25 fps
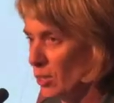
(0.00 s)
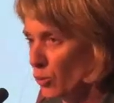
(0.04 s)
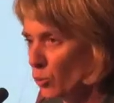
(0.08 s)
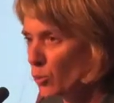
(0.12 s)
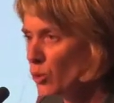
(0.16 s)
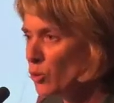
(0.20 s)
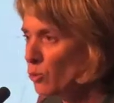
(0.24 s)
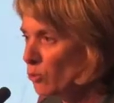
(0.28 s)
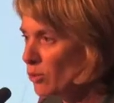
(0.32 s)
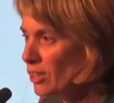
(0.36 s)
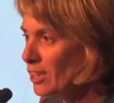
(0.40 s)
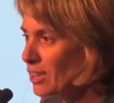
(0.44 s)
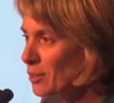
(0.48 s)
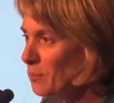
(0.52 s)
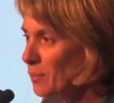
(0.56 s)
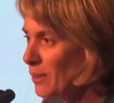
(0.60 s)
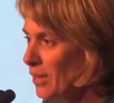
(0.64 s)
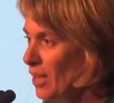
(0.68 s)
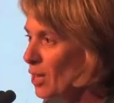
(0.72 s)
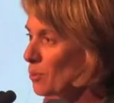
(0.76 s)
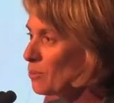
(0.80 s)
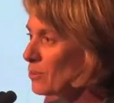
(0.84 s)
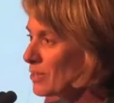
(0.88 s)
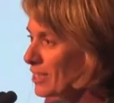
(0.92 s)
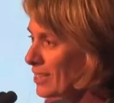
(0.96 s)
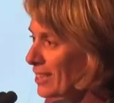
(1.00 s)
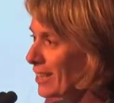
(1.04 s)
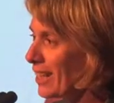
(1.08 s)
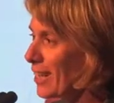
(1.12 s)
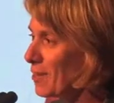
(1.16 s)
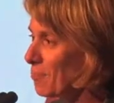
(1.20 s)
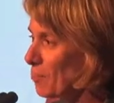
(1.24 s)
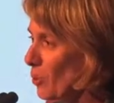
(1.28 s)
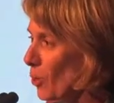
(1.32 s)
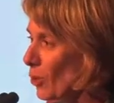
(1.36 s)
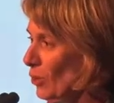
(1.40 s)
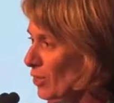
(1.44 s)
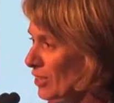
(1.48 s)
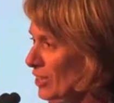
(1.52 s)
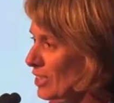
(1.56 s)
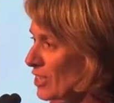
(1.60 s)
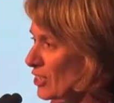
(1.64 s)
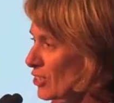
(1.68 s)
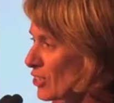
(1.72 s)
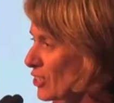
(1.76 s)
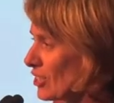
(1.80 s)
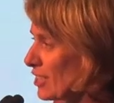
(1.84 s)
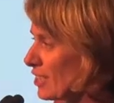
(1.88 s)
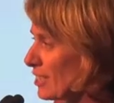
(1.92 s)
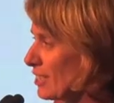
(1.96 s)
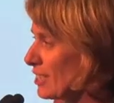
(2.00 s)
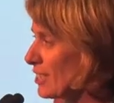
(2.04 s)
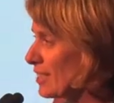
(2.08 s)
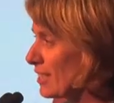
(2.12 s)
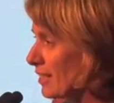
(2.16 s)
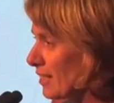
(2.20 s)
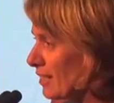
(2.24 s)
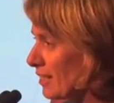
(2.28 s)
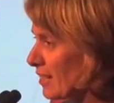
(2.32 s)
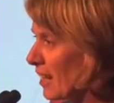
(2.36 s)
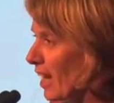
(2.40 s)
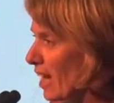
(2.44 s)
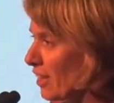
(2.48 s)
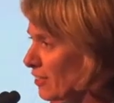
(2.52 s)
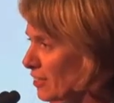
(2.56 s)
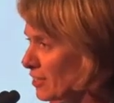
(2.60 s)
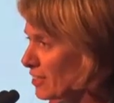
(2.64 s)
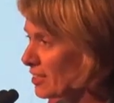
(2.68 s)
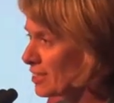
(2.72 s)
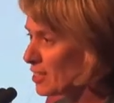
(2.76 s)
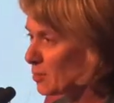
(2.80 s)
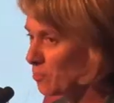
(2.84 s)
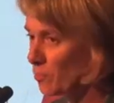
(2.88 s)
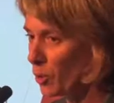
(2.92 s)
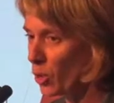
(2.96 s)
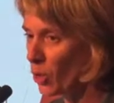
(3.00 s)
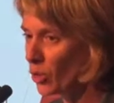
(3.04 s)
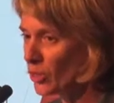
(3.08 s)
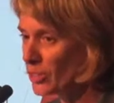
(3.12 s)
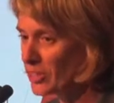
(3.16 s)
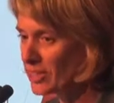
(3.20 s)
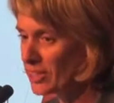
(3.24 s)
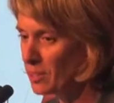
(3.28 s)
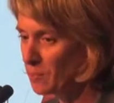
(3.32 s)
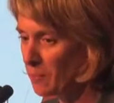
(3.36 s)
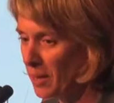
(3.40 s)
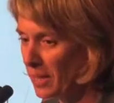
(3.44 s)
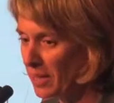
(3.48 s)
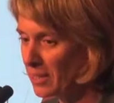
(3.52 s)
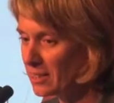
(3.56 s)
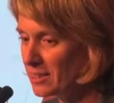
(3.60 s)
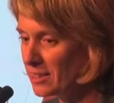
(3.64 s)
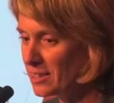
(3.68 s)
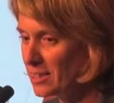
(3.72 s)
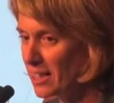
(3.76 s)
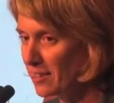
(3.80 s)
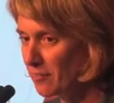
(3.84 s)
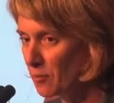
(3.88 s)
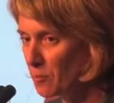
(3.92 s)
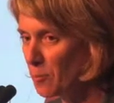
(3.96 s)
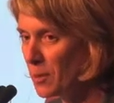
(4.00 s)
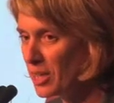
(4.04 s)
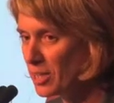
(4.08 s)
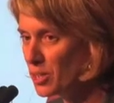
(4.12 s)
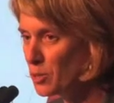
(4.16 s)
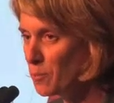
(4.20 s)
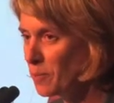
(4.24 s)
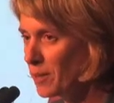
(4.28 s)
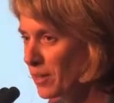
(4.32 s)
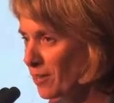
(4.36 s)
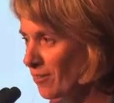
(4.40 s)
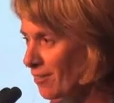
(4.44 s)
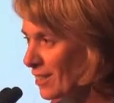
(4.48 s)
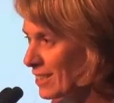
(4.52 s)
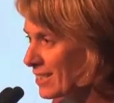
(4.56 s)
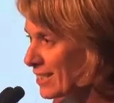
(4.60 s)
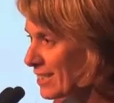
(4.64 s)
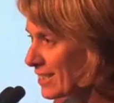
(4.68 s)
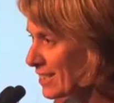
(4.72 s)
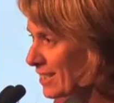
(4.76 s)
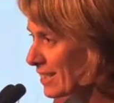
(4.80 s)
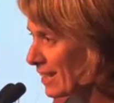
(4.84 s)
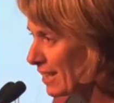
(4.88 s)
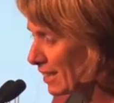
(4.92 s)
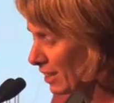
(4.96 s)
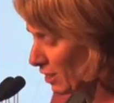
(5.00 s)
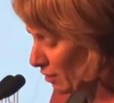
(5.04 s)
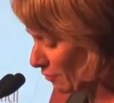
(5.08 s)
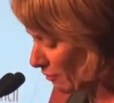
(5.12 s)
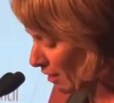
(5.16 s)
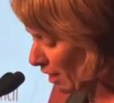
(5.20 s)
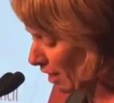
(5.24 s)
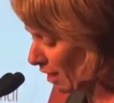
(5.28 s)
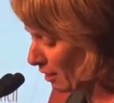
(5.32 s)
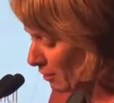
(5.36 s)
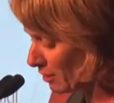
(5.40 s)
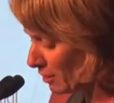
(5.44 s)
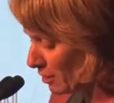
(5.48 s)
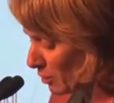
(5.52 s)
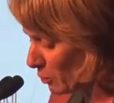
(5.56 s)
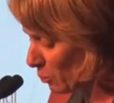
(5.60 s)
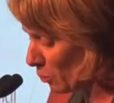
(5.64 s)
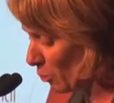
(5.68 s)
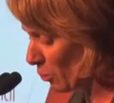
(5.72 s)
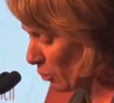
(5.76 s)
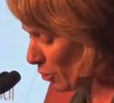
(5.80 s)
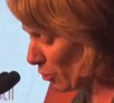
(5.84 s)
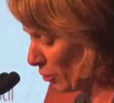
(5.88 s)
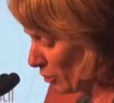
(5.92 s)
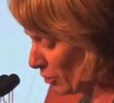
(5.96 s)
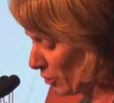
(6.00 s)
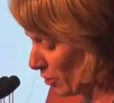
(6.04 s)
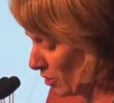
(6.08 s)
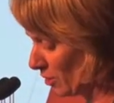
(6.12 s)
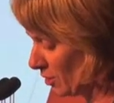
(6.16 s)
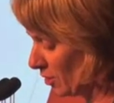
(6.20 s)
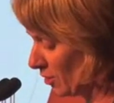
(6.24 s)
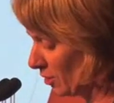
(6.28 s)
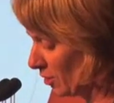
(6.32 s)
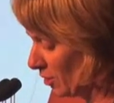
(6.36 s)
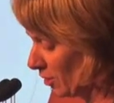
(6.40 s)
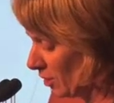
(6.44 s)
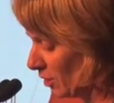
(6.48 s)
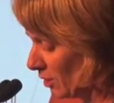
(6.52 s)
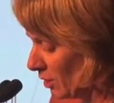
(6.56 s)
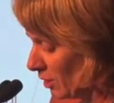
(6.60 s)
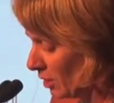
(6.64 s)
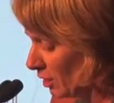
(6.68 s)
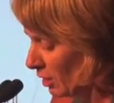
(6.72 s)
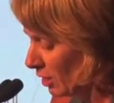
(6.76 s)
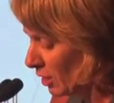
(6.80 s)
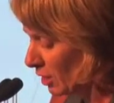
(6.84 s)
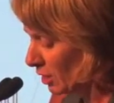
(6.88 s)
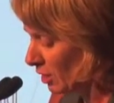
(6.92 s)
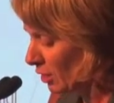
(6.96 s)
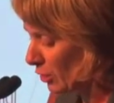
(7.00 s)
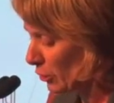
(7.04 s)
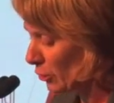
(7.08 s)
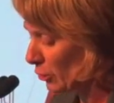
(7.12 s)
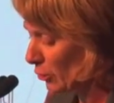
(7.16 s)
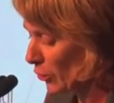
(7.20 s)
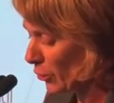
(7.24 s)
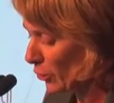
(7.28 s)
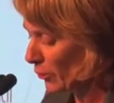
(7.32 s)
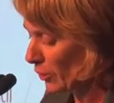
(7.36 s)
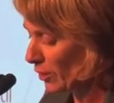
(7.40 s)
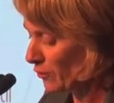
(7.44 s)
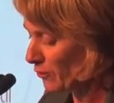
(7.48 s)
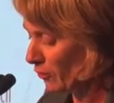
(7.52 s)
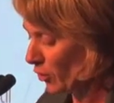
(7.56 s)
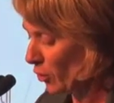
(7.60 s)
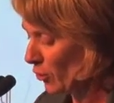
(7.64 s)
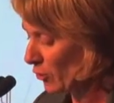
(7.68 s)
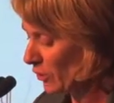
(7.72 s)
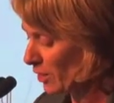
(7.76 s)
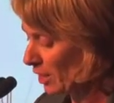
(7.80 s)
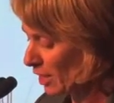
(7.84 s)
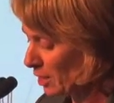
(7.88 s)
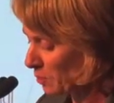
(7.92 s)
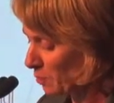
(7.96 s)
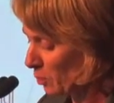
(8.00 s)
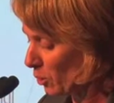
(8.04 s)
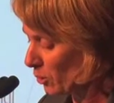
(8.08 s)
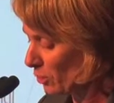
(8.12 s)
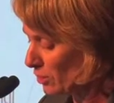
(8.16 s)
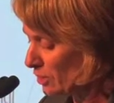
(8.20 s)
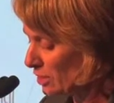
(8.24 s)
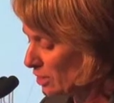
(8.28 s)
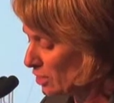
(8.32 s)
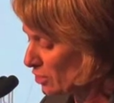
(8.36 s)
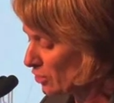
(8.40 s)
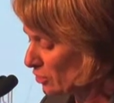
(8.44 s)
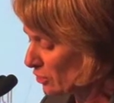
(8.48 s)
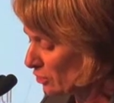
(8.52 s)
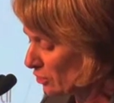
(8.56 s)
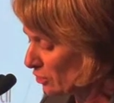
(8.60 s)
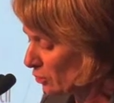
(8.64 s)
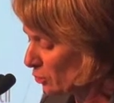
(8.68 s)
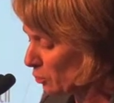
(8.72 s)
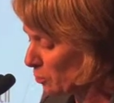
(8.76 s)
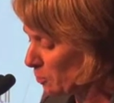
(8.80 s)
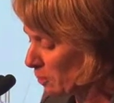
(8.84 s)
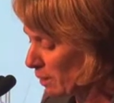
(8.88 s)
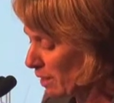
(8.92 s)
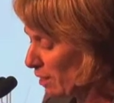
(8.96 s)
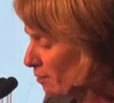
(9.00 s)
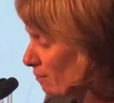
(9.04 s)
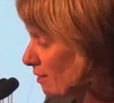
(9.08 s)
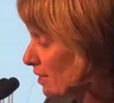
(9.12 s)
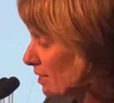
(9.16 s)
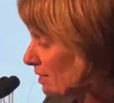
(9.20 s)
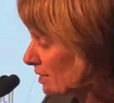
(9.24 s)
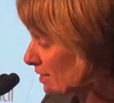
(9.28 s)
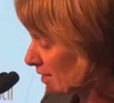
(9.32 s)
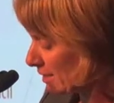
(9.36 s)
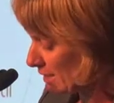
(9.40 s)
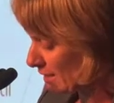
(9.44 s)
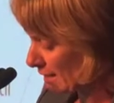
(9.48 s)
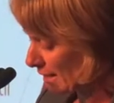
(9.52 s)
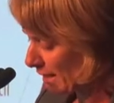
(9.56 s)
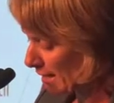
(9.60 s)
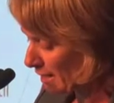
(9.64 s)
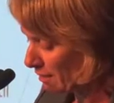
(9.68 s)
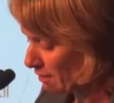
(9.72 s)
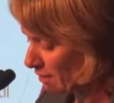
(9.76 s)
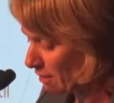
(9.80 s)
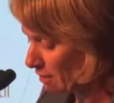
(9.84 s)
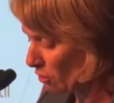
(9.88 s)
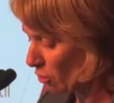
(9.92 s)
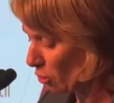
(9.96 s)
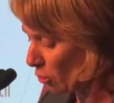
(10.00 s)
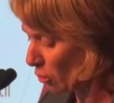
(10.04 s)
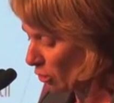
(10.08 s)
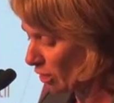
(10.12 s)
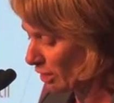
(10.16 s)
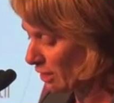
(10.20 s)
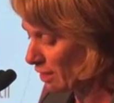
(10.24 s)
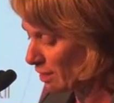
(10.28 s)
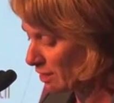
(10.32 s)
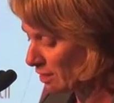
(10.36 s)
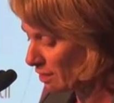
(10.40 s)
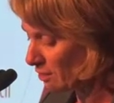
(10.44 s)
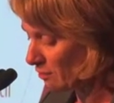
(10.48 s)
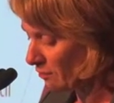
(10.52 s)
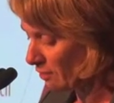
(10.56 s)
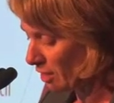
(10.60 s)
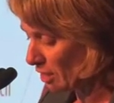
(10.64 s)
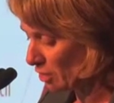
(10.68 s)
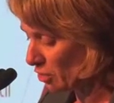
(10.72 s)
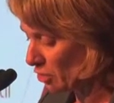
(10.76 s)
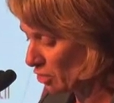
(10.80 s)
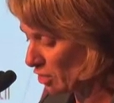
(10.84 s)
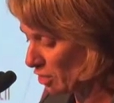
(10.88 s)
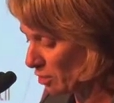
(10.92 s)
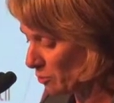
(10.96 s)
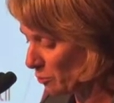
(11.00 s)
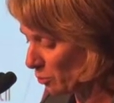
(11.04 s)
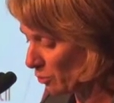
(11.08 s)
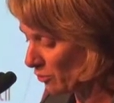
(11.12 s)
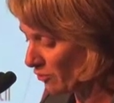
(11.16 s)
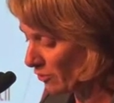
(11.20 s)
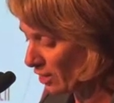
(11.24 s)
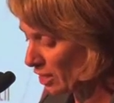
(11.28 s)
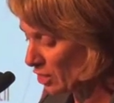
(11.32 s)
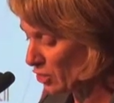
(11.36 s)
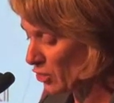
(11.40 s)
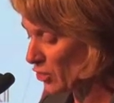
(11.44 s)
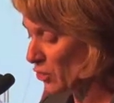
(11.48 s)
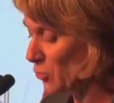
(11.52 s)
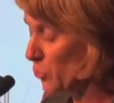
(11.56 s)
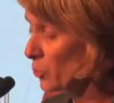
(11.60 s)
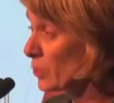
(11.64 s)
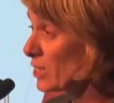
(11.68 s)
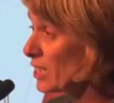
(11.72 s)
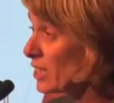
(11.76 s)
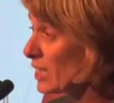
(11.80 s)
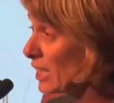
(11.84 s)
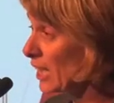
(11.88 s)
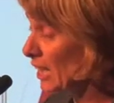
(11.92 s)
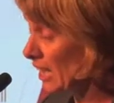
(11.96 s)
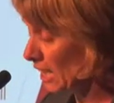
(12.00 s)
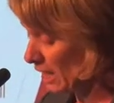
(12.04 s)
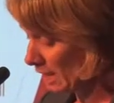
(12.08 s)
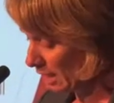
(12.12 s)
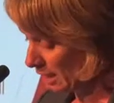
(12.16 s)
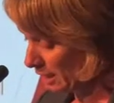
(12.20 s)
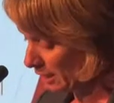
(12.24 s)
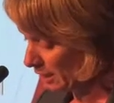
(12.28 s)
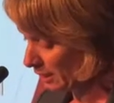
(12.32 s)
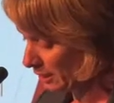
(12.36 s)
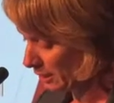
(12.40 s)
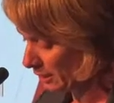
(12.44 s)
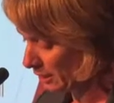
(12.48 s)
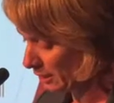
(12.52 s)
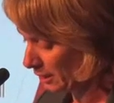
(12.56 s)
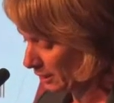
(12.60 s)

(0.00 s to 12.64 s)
we'd really be able to get politicians and others and policymakers to have a much better understanding of how this worked. You know, if only politicians could better understand that early intervention and prevention was the key,